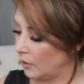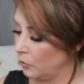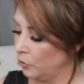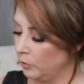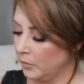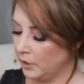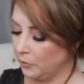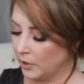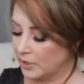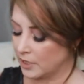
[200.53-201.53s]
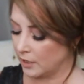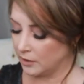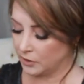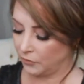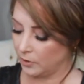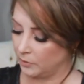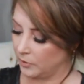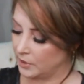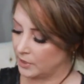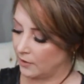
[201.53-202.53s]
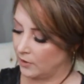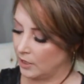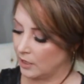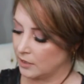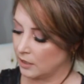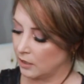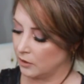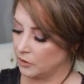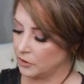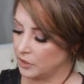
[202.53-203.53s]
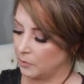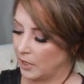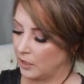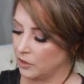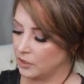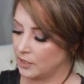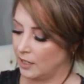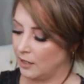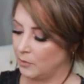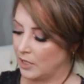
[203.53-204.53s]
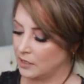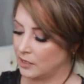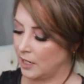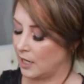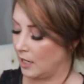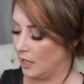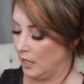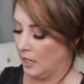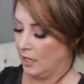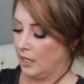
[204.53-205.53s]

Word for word: normally retails for seventy-nine dollars, the maker's M S K.